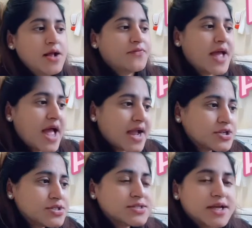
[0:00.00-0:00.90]
The
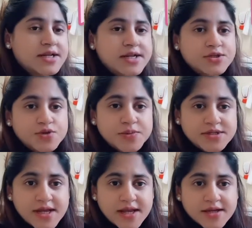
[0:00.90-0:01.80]
actions that needs to be
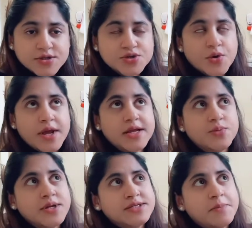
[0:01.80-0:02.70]
taken, so it
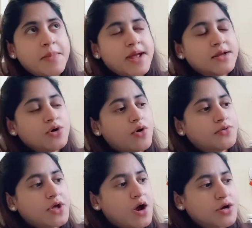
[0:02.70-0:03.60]
will depend on
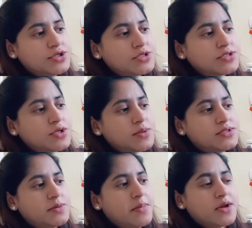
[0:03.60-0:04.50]
the urgency, will
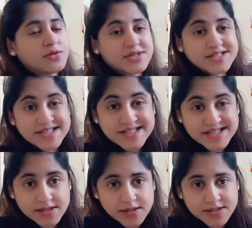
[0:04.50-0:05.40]
depend on the
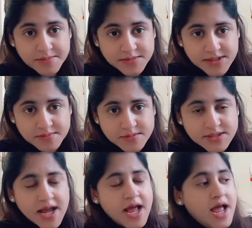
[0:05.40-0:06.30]
symptoms
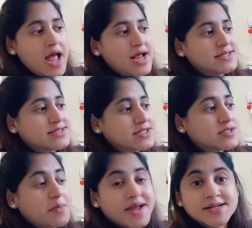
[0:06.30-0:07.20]
and
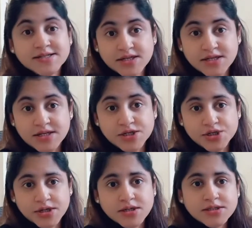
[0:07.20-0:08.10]
suspected
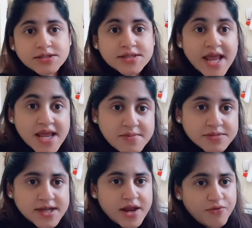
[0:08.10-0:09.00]
condition. Same
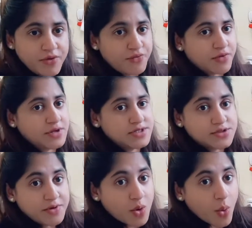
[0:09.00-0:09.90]
day referral is
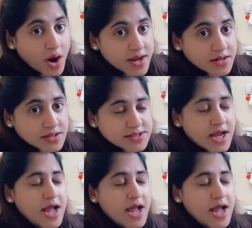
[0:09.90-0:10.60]
required.